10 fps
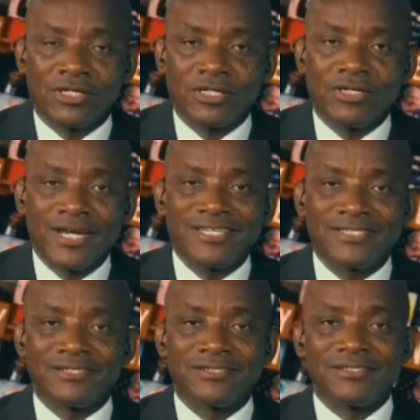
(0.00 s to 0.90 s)

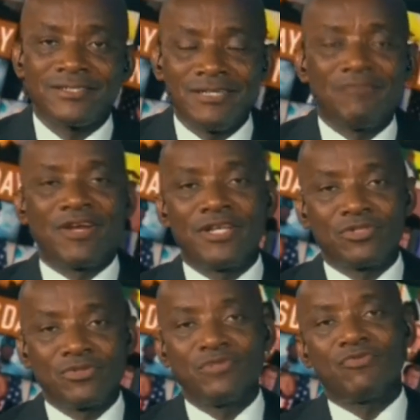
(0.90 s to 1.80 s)
rate differently
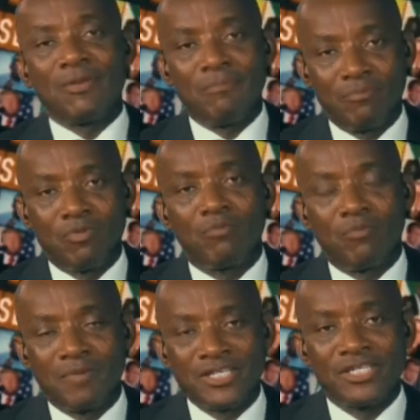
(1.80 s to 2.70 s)
to different
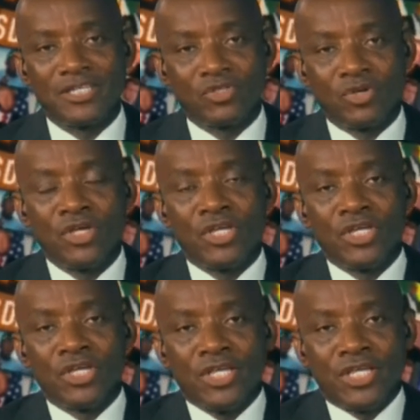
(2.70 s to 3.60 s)
presidents. So
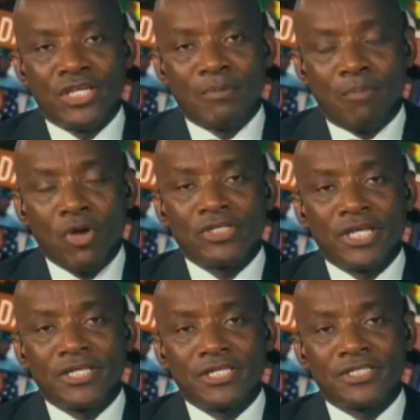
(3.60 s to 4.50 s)
the point
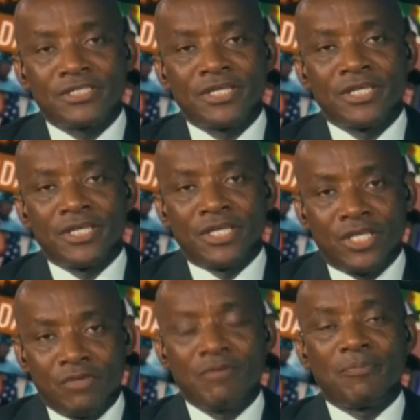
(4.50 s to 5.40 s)
then is,
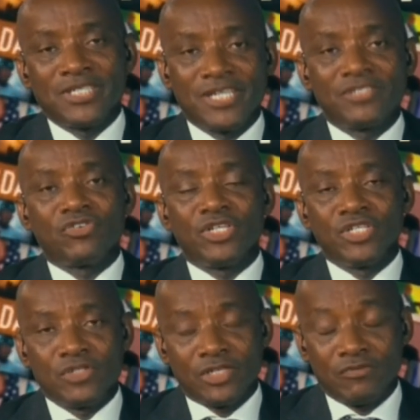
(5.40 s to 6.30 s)
if the president truly,
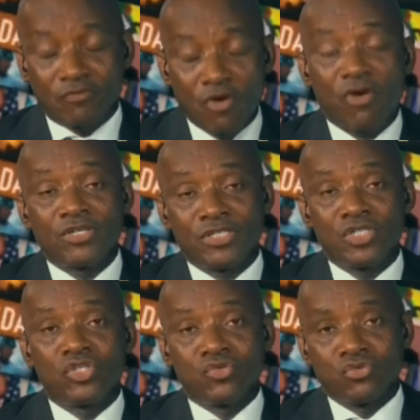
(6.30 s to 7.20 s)
the focus
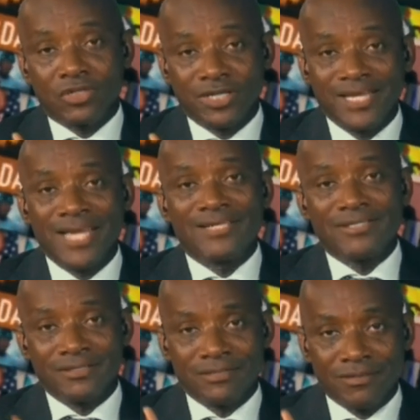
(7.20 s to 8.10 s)
is to
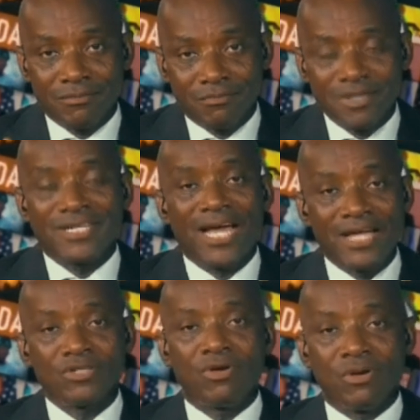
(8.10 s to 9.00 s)
get better
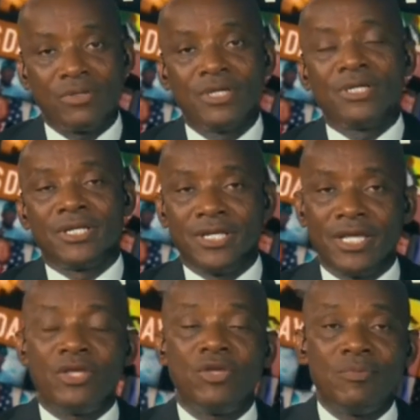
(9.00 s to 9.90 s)
outcome,
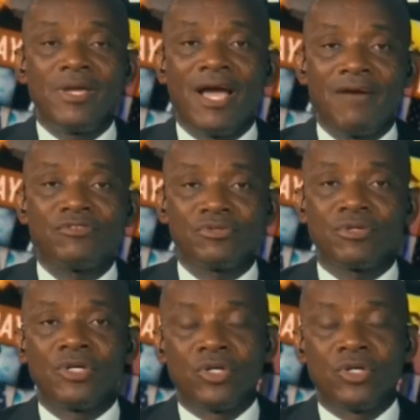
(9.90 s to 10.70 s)
then he may have to